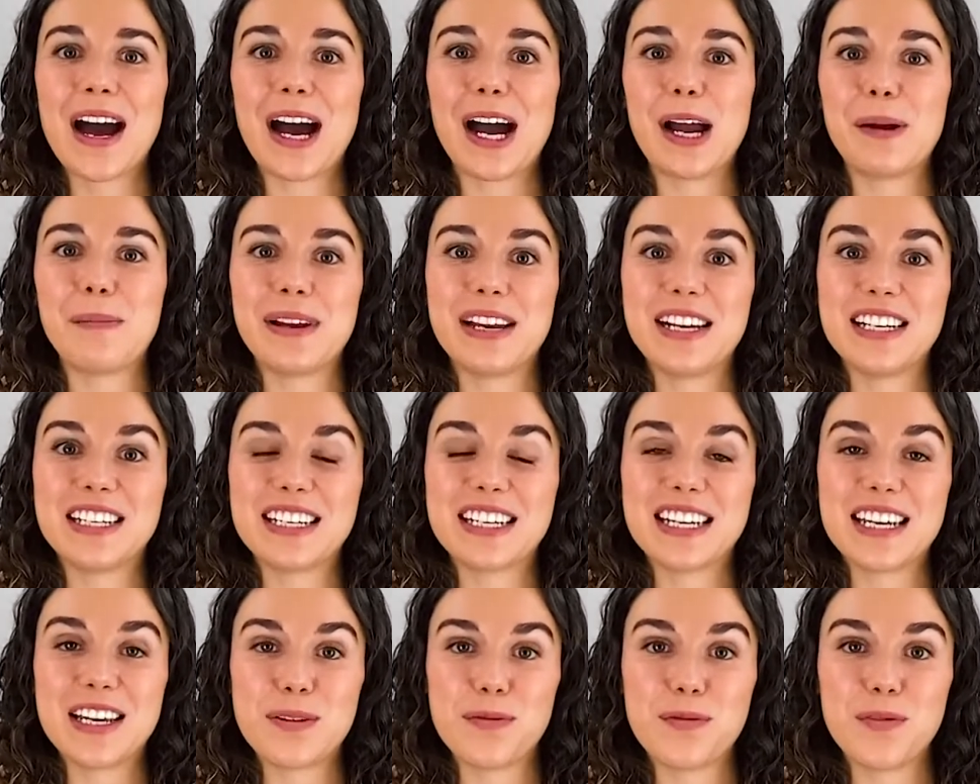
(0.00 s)
I'm here to
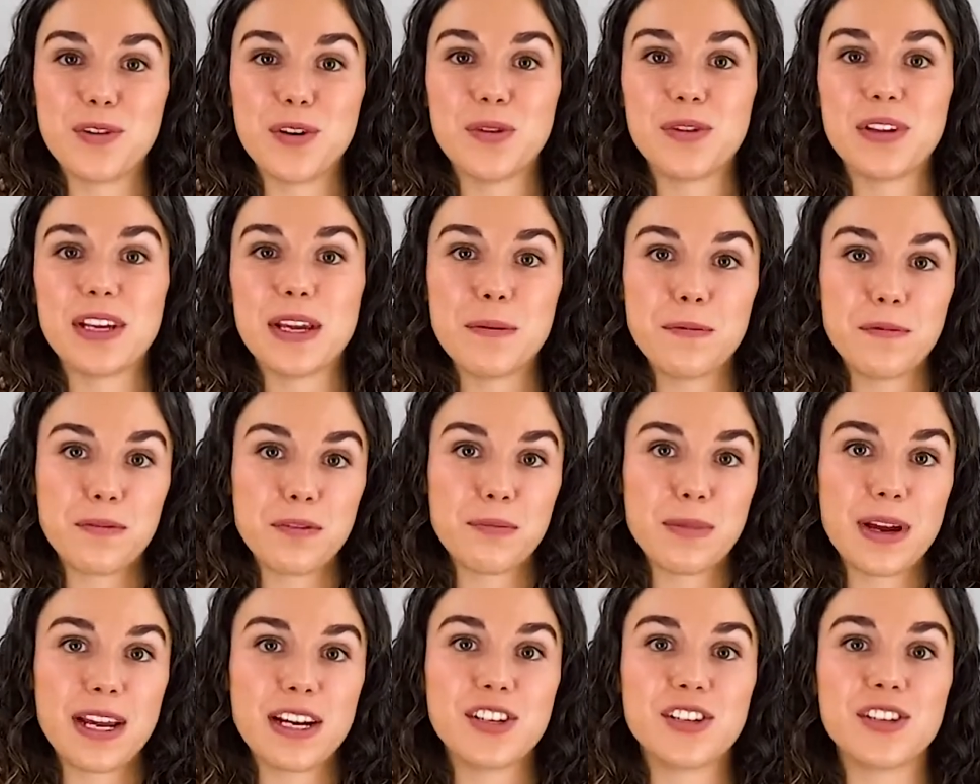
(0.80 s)
give you the
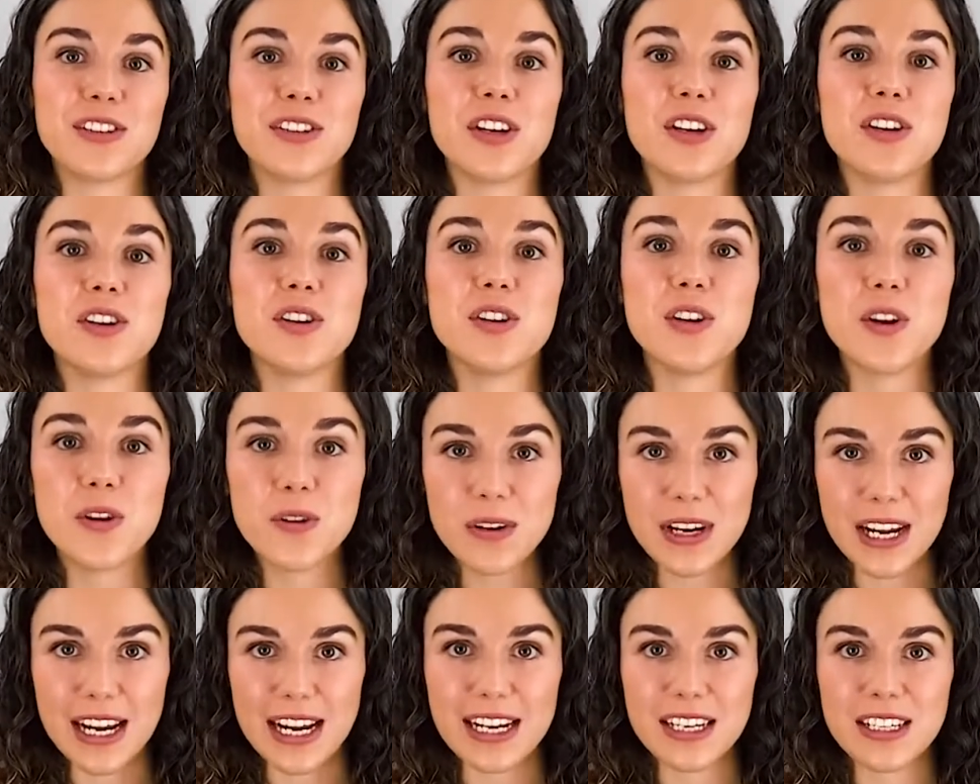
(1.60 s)
information that you
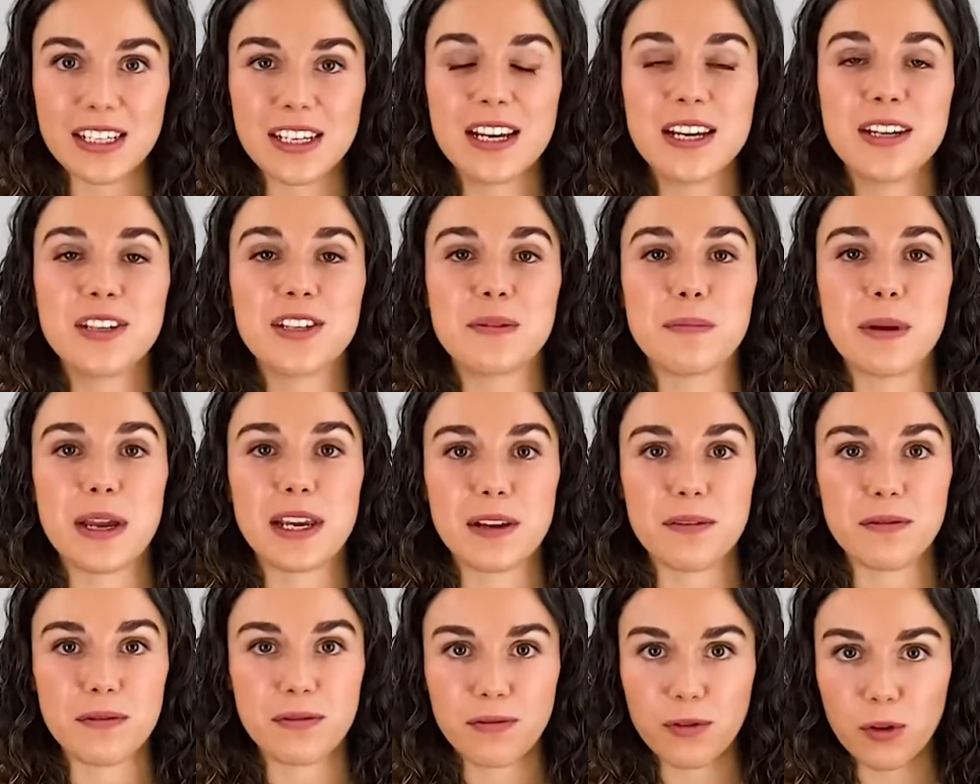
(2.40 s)
need to
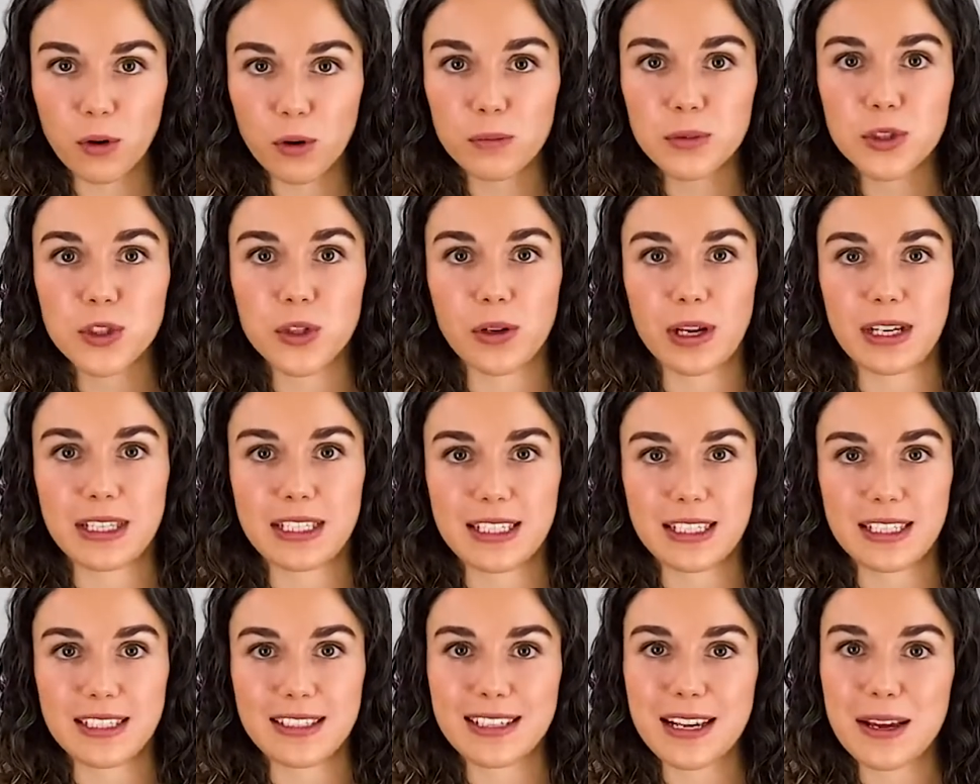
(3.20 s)
make informed
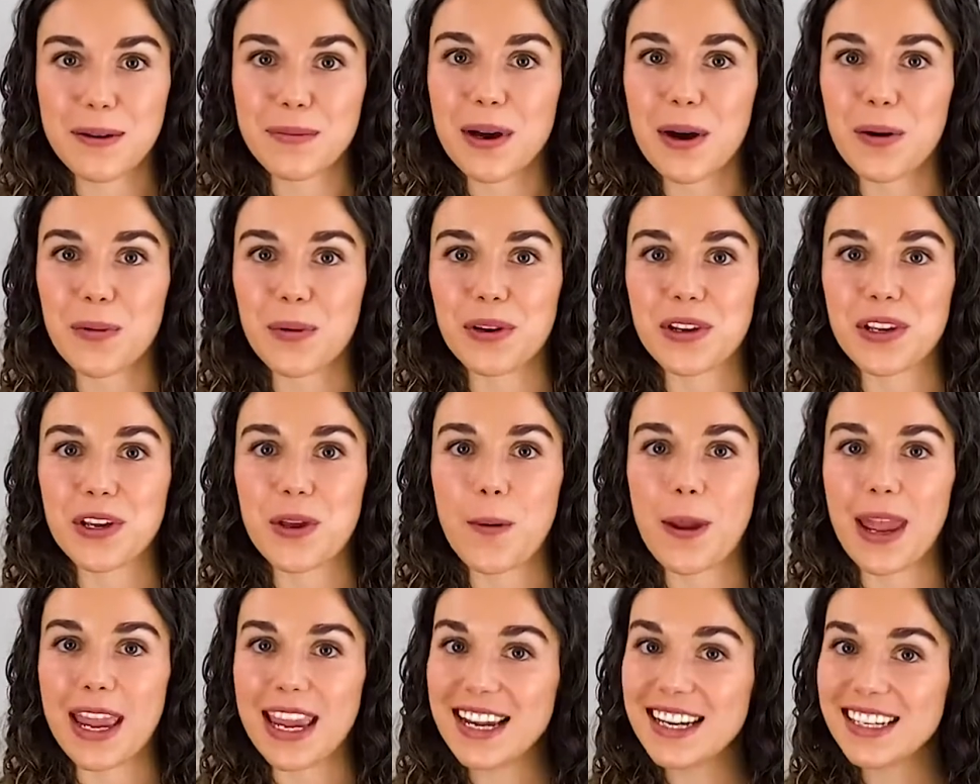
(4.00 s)
choices about what
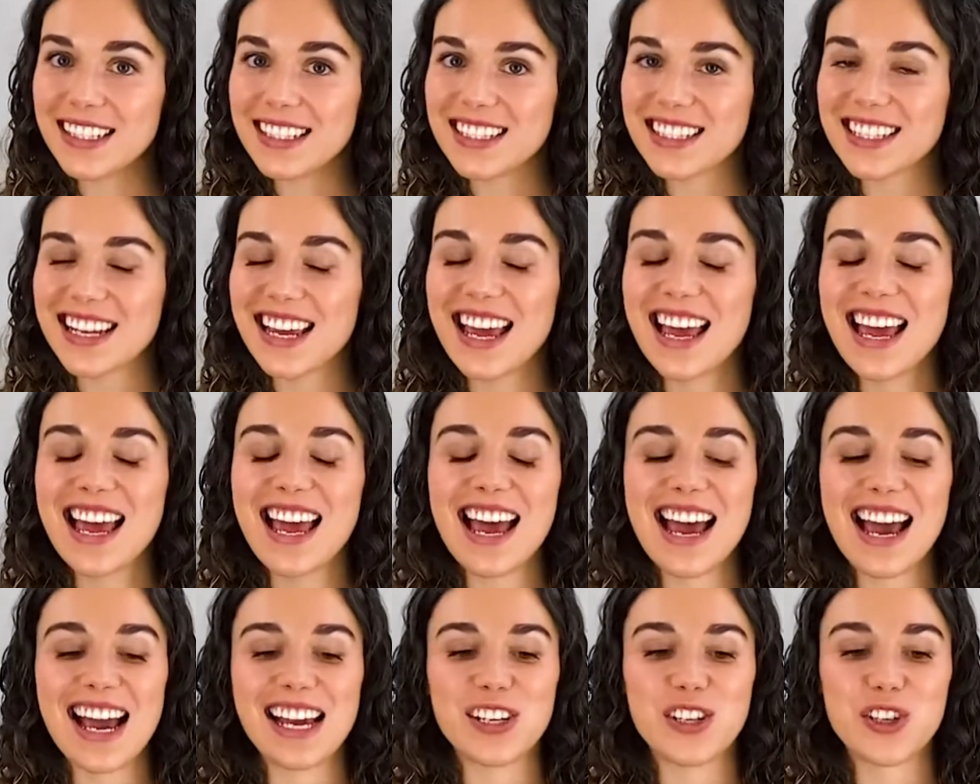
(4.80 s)
you eat
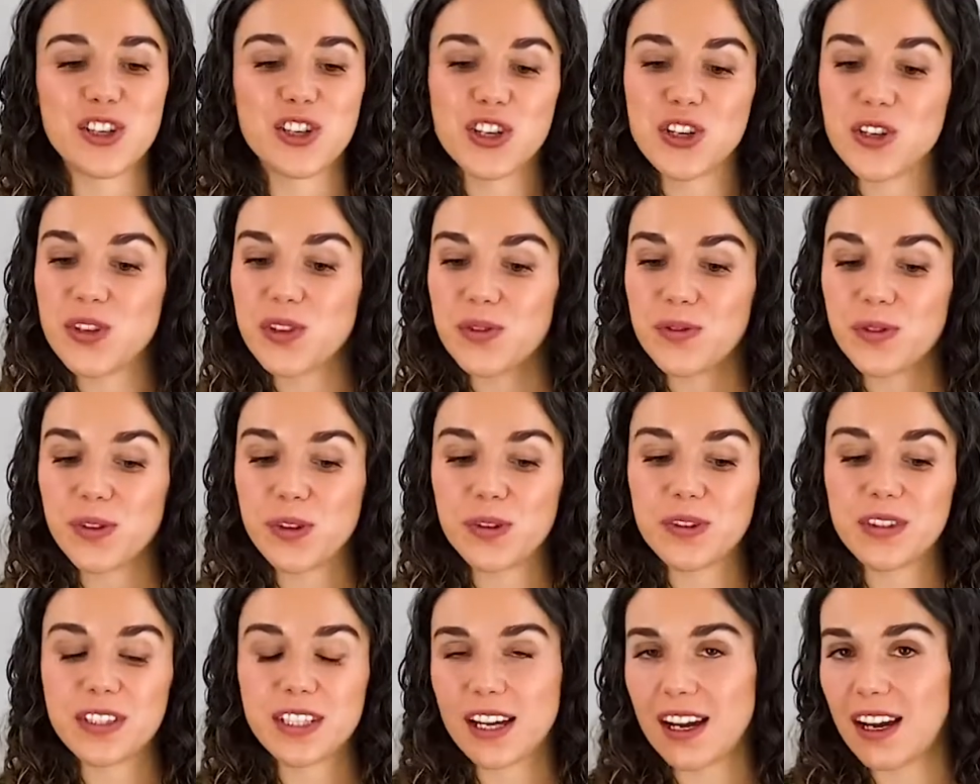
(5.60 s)
and to choose
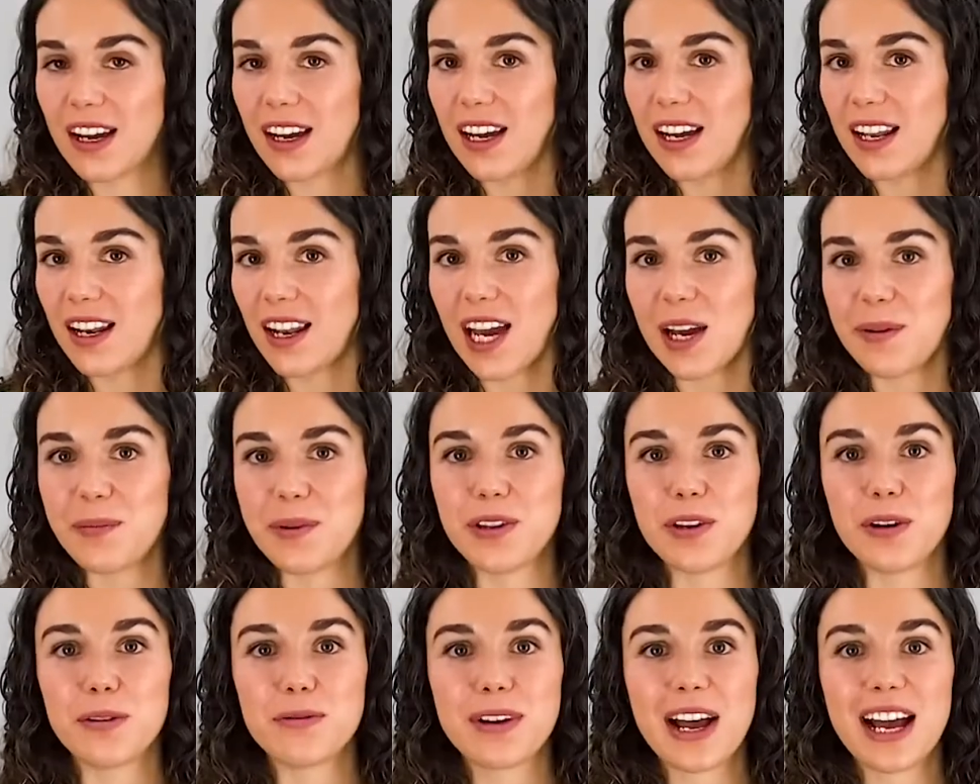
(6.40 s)
foods that align
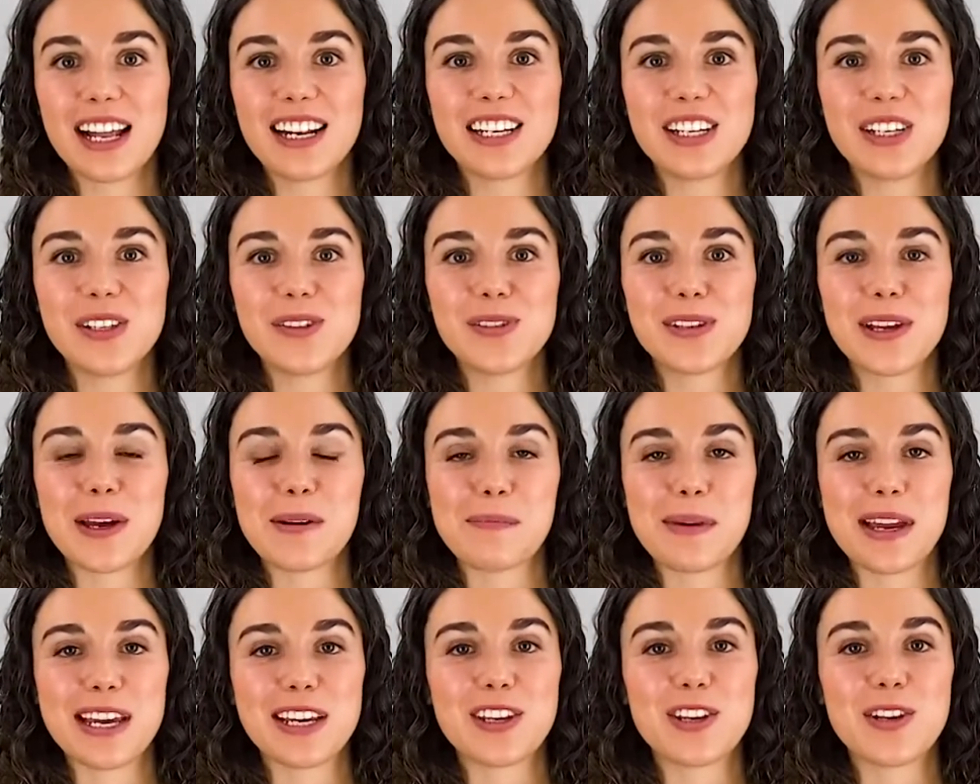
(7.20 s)
with your values
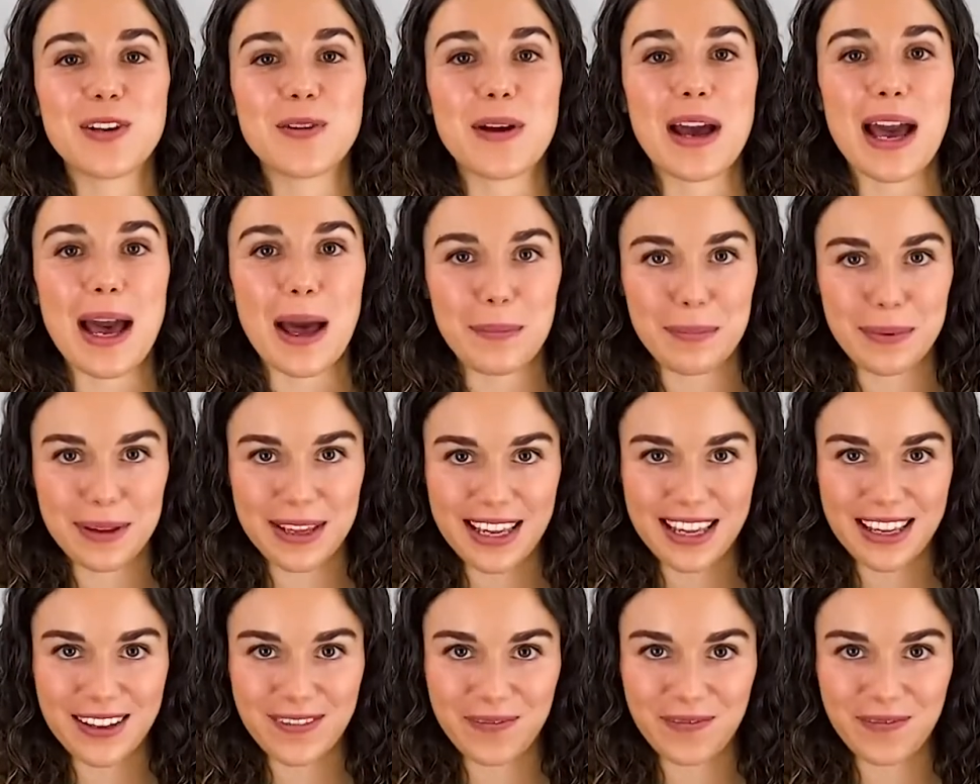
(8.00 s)
and make you happy.